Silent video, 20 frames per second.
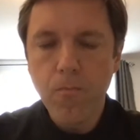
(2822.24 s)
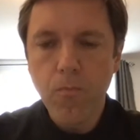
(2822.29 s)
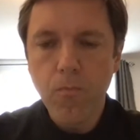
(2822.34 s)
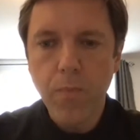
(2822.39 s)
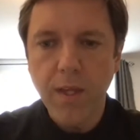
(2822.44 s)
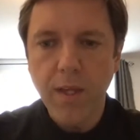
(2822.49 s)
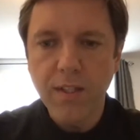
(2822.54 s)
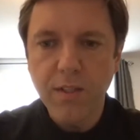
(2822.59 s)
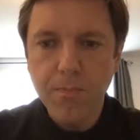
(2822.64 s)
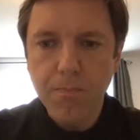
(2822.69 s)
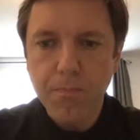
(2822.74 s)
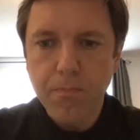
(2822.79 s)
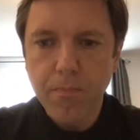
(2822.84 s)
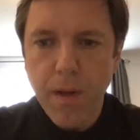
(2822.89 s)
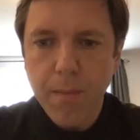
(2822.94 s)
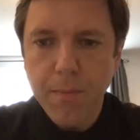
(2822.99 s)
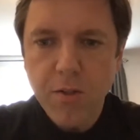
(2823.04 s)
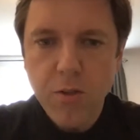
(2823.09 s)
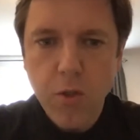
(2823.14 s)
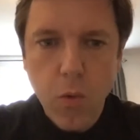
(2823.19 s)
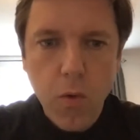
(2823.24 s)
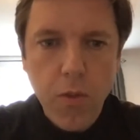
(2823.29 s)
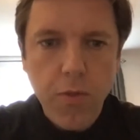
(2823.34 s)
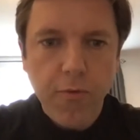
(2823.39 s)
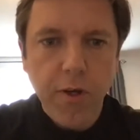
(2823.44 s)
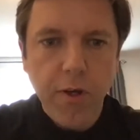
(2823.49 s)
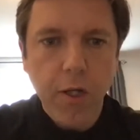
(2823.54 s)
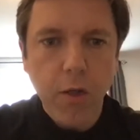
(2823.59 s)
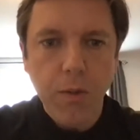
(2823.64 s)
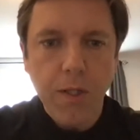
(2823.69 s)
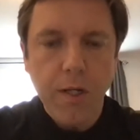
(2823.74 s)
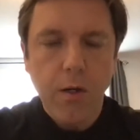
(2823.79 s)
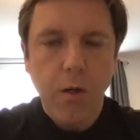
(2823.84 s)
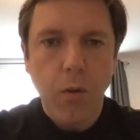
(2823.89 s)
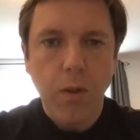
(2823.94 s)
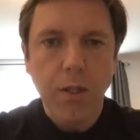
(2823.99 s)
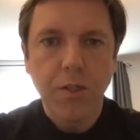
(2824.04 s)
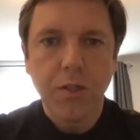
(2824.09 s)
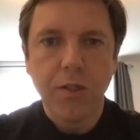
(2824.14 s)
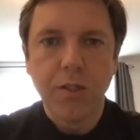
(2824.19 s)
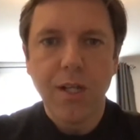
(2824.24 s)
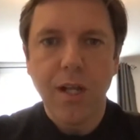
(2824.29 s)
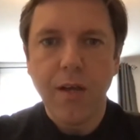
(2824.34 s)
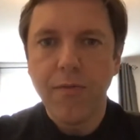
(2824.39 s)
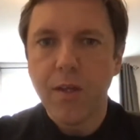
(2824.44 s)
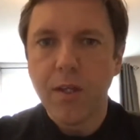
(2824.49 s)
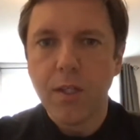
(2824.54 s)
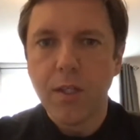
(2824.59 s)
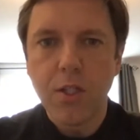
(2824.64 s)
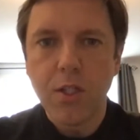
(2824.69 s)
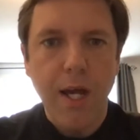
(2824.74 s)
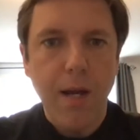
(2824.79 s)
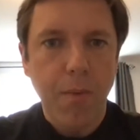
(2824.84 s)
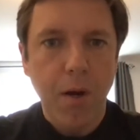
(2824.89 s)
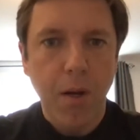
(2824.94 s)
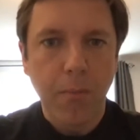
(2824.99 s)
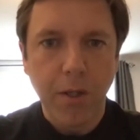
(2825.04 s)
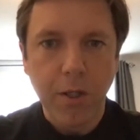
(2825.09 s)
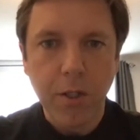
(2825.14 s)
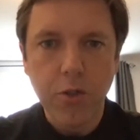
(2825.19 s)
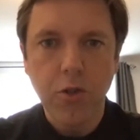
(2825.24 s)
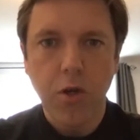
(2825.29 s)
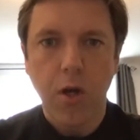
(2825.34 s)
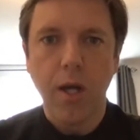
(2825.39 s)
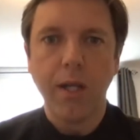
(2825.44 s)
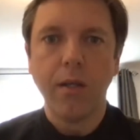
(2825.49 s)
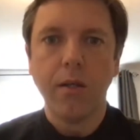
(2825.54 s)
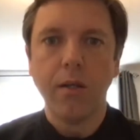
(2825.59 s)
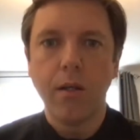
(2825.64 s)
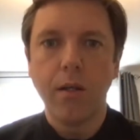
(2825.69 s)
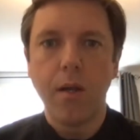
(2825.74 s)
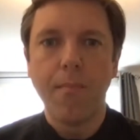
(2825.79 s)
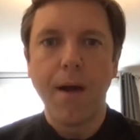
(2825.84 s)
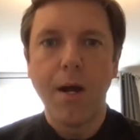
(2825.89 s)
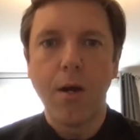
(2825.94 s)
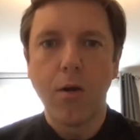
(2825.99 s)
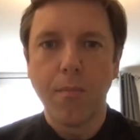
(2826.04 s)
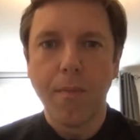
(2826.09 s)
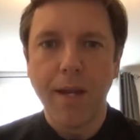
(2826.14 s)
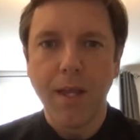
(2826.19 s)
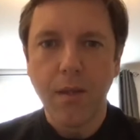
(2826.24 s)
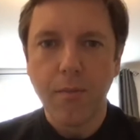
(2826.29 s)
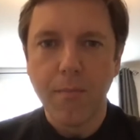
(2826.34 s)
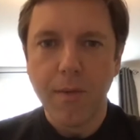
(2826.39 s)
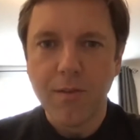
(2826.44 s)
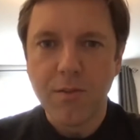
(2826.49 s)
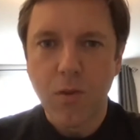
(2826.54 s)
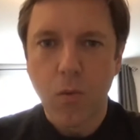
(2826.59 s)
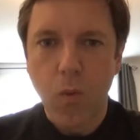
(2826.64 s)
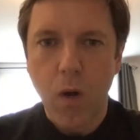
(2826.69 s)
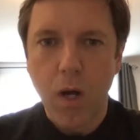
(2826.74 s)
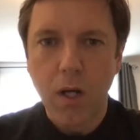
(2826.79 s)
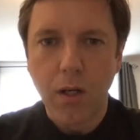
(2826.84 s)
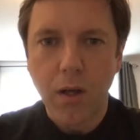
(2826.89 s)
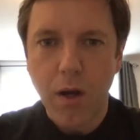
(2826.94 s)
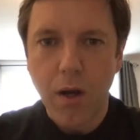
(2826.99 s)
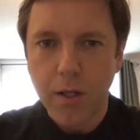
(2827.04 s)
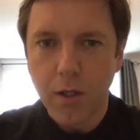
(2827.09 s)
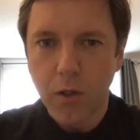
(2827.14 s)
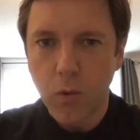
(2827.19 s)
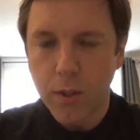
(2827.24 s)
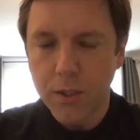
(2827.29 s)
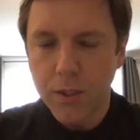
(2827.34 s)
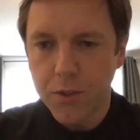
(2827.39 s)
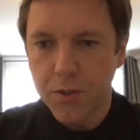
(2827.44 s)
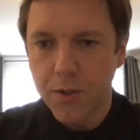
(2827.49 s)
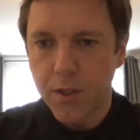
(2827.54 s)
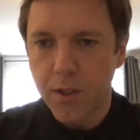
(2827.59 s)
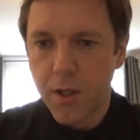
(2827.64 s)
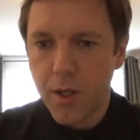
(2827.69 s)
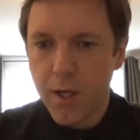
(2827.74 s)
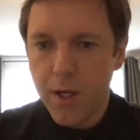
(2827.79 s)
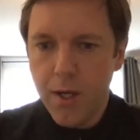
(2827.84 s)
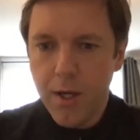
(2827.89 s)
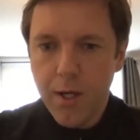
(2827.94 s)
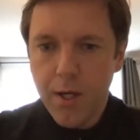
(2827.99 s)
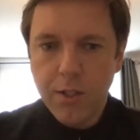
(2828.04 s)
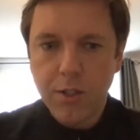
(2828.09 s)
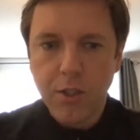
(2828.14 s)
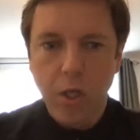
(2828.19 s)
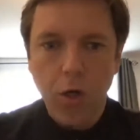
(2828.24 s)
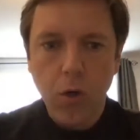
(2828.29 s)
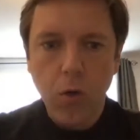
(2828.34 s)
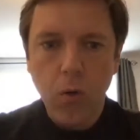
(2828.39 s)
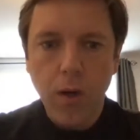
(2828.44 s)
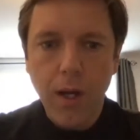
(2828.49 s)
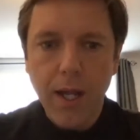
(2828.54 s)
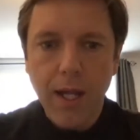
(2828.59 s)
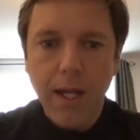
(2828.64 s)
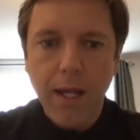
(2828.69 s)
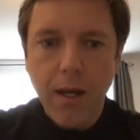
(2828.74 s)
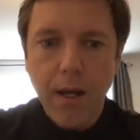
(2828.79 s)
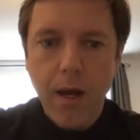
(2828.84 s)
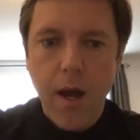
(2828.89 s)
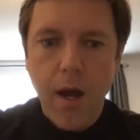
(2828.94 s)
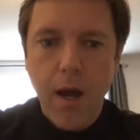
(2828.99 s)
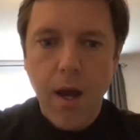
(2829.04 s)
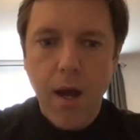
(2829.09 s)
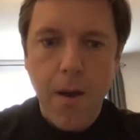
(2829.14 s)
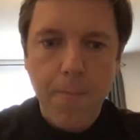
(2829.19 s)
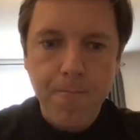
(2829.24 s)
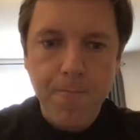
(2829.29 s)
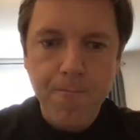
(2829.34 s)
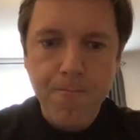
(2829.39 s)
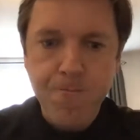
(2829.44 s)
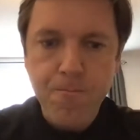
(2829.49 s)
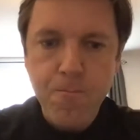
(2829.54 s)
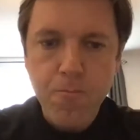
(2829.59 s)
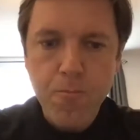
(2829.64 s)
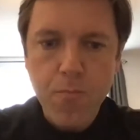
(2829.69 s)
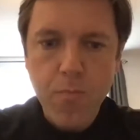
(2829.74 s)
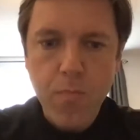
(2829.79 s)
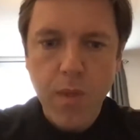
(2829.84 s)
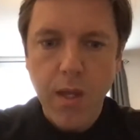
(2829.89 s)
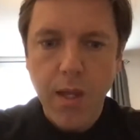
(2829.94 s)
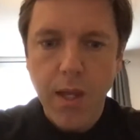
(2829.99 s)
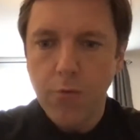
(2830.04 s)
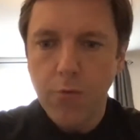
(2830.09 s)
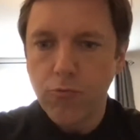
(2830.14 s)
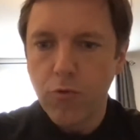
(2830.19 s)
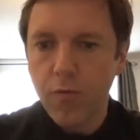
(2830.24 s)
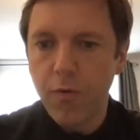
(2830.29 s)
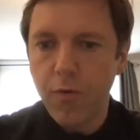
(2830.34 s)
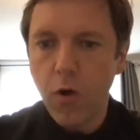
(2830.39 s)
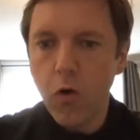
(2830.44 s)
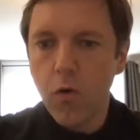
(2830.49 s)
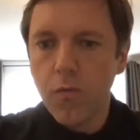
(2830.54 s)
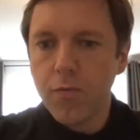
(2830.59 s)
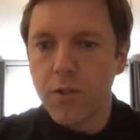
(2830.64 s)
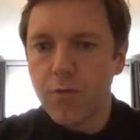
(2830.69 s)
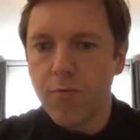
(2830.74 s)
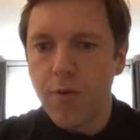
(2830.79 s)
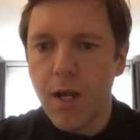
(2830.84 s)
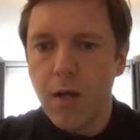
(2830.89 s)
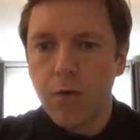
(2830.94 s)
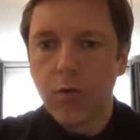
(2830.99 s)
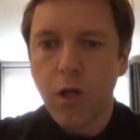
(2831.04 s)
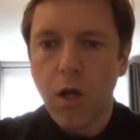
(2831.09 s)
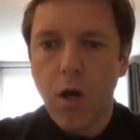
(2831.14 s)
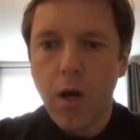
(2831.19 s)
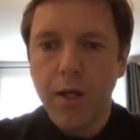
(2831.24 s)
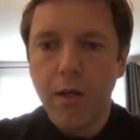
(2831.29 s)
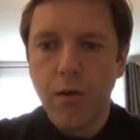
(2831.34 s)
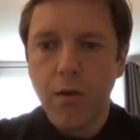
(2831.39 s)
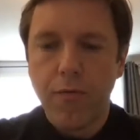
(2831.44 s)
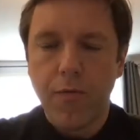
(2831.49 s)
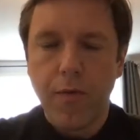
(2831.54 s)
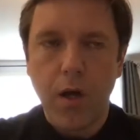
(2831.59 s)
There's maybe 2 or 3 quick questions left in the chat, but I'm going to try and amalgamate them into one kind of question. So it revolves around kind of